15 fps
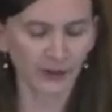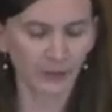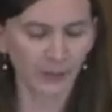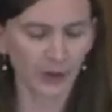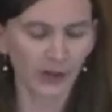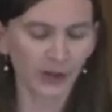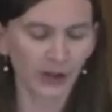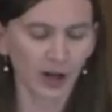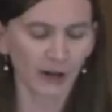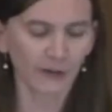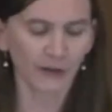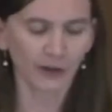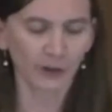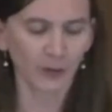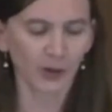most
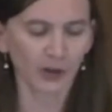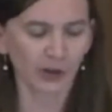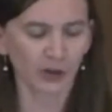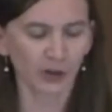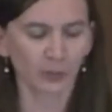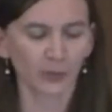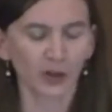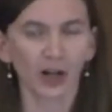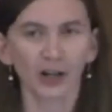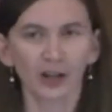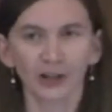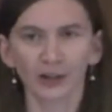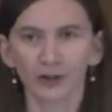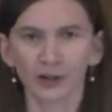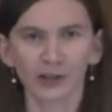often a personal
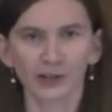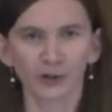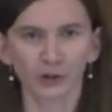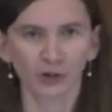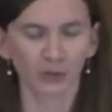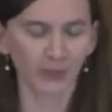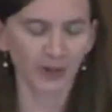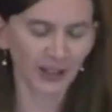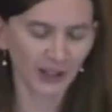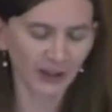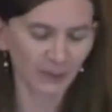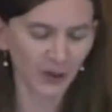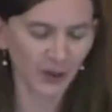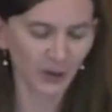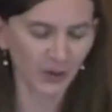blog or a social
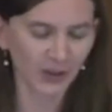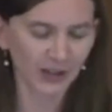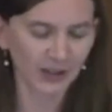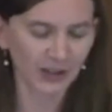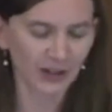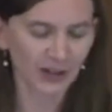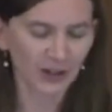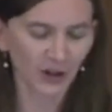media post,